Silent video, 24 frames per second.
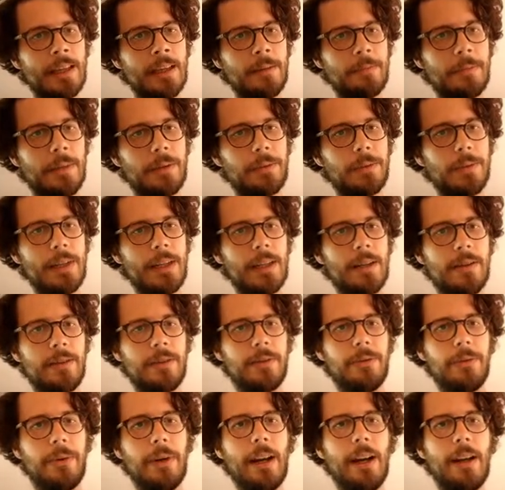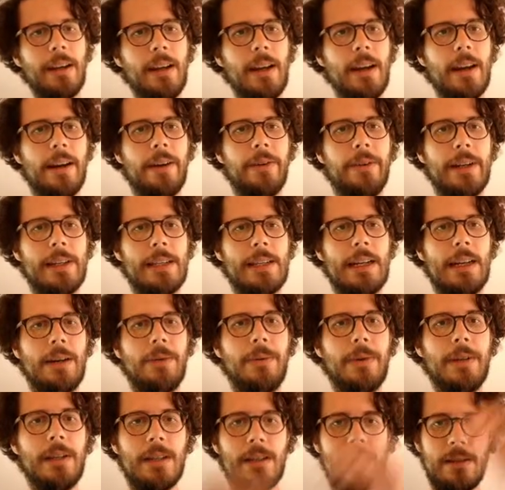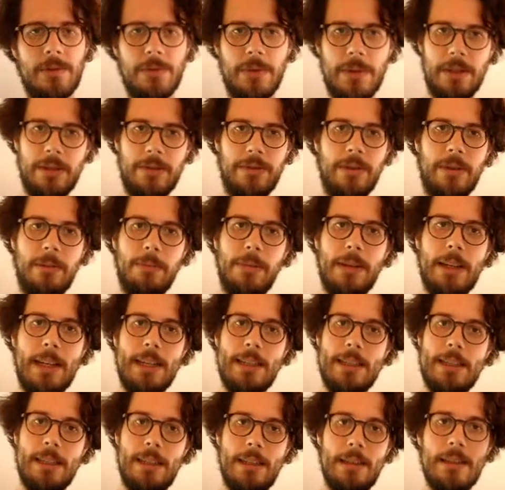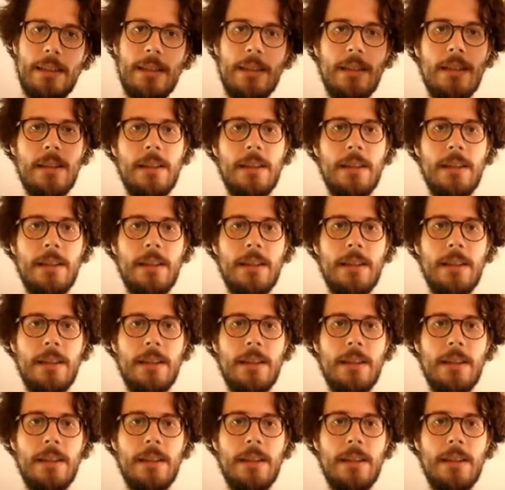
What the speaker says: But we don't really care right now. We just want to replace it.